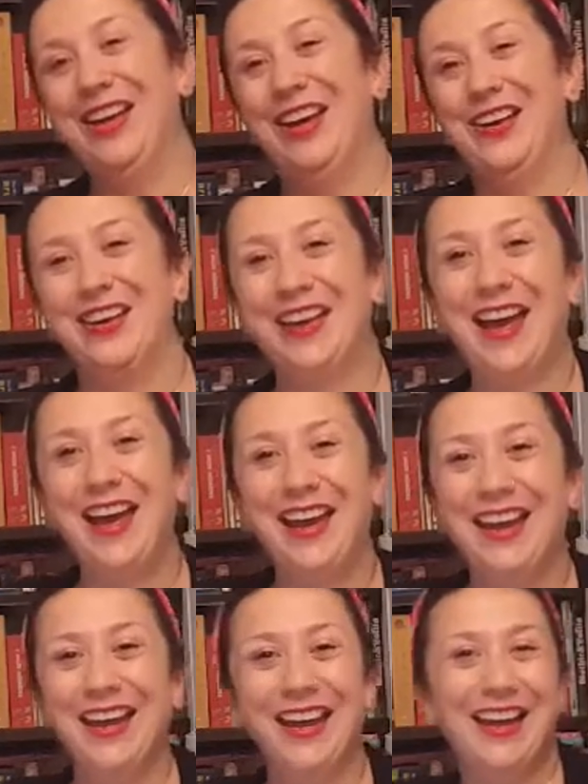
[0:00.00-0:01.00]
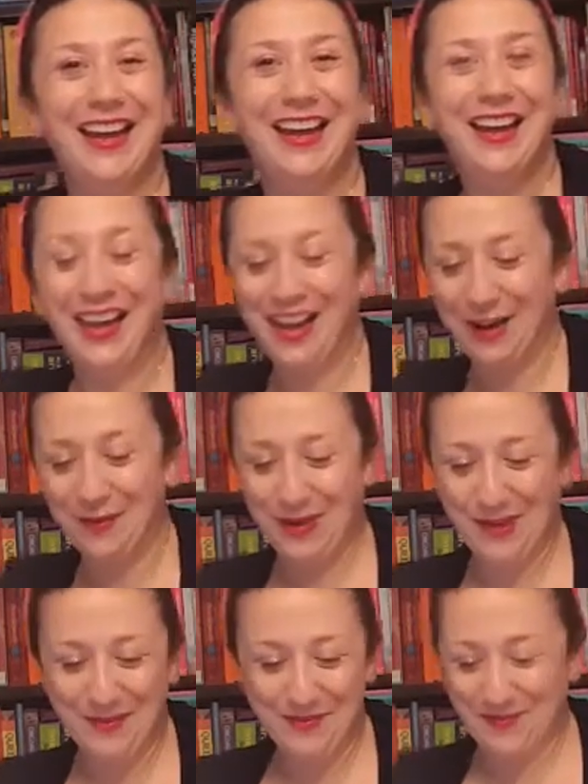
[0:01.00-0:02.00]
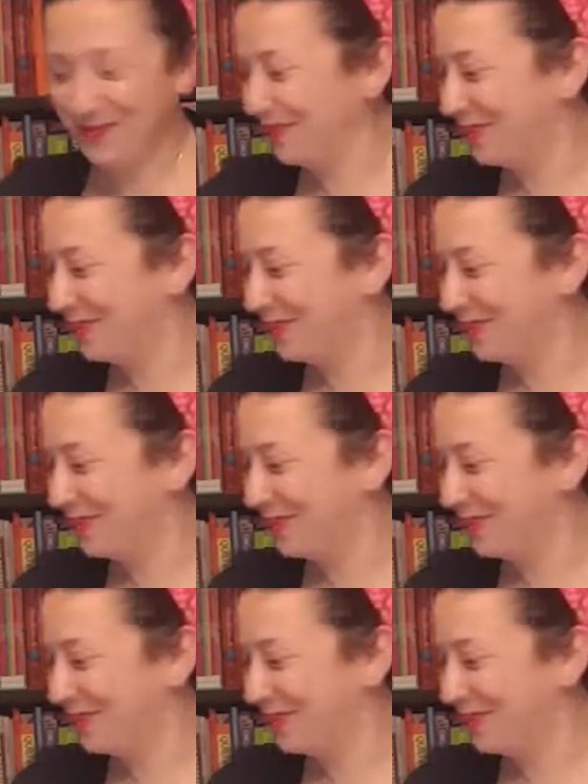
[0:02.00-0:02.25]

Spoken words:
Okay, out we come.